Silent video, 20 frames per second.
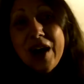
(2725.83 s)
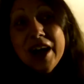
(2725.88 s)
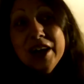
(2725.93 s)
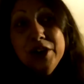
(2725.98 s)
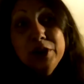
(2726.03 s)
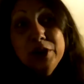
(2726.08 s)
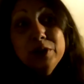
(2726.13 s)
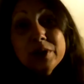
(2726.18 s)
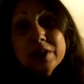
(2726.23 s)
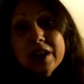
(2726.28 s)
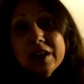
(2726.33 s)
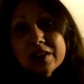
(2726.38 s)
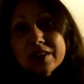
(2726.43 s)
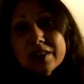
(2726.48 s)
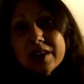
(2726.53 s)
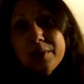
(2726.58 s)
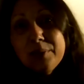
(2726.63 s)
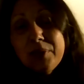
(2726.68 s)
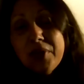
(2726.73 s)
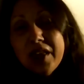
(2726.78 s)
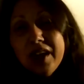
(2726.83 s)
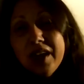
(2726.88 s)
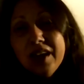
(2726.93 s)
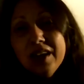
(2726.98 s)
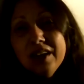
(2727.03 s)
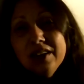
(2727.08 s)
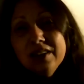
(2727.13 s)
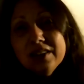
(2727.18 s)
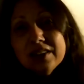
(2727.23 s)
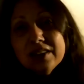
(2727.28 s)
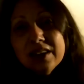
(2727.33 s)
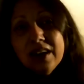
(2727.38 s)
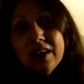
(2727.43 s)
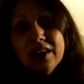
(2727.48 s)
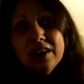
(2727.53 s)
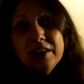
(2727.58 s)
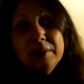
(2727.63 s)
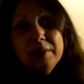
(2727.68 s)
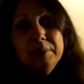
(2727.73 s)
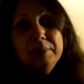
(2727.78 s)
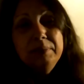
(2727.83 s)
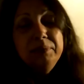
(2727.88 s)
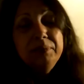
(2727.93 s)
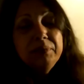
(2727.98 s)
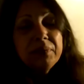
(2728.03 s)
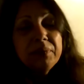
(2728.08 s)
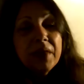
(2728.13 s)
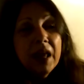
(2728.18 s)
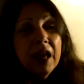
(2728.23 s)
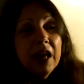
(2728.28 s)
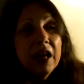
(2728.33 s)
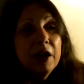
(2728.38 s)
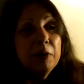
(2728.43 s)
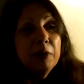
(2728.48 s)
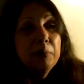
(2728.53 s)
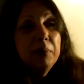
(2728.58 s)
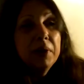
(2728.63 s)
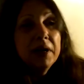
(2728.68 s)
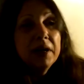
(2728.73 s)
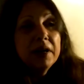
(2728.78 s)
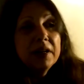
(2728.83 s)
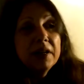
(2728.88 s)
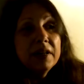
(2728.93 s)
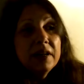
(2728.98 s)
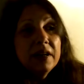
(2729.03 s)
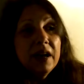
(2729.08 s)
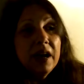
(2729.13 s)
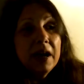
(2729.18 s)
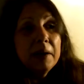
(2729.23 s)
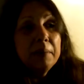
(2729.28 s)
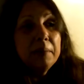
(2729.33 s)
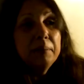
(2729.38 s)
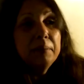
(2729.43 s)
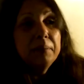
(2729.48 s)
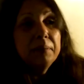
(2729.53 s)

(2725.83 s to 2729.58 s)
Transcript: I do sell some things, but I